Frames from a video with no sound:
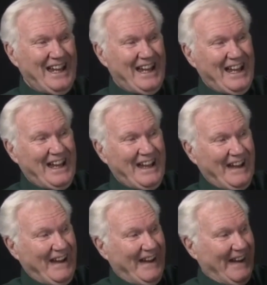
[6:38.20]

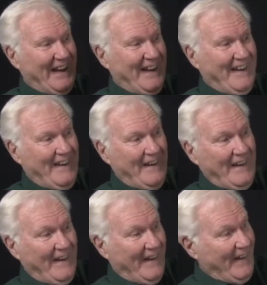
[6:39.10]

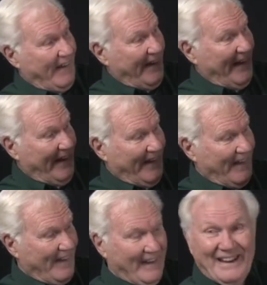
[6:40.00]

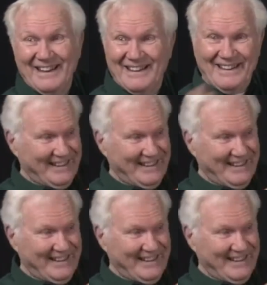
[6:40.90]
[no speech]